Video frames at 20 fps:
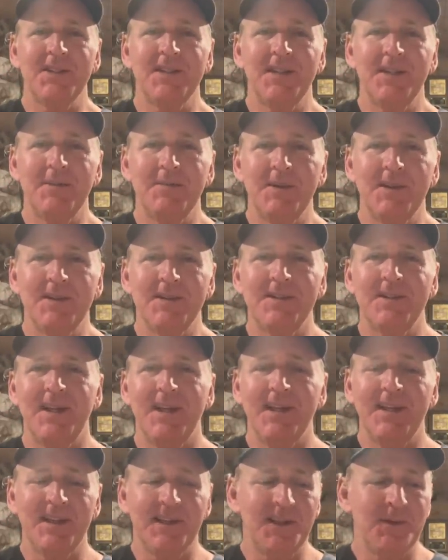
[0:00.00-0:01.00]
but
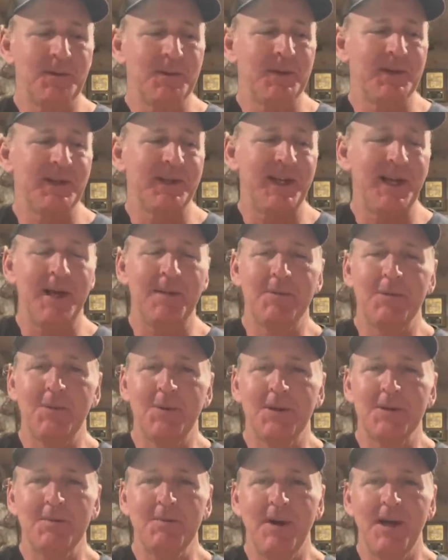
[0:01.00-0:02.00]
taking a little bit of time to
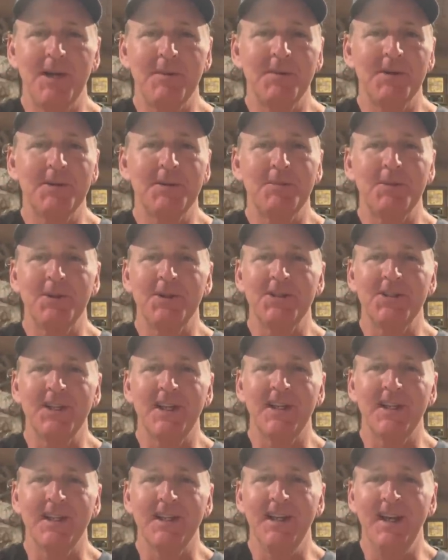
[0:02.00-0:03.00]
watch mine, much
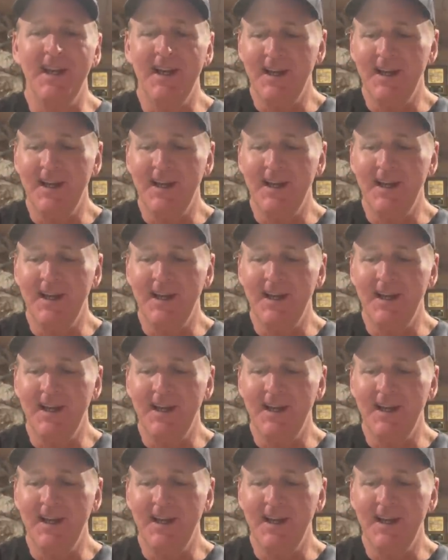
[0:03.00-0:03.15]
appreciated.